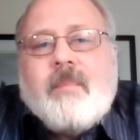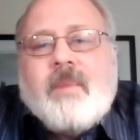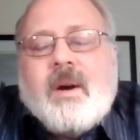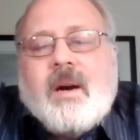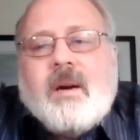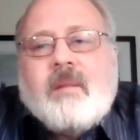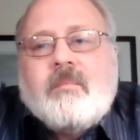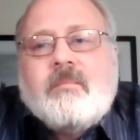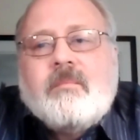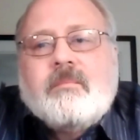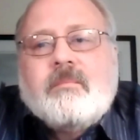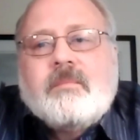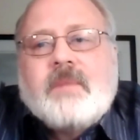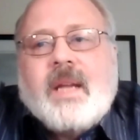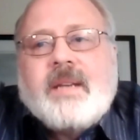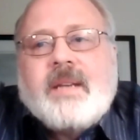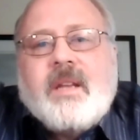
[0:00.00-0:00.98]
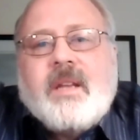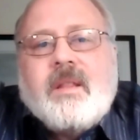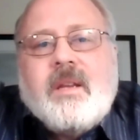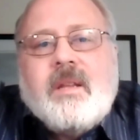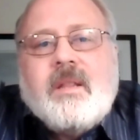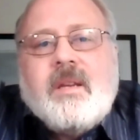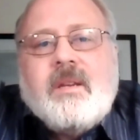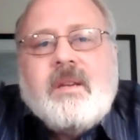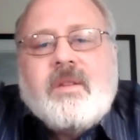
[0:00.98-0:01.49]
Um, like I said, the,
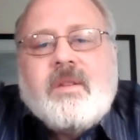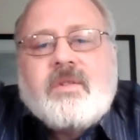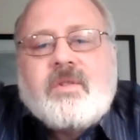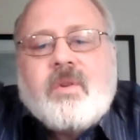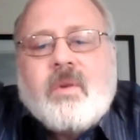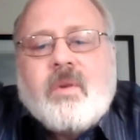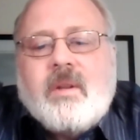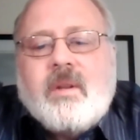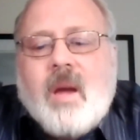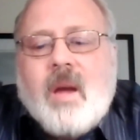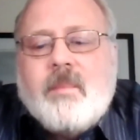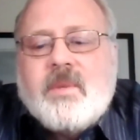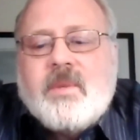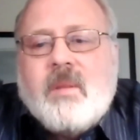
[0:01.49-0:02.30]
the, the, story times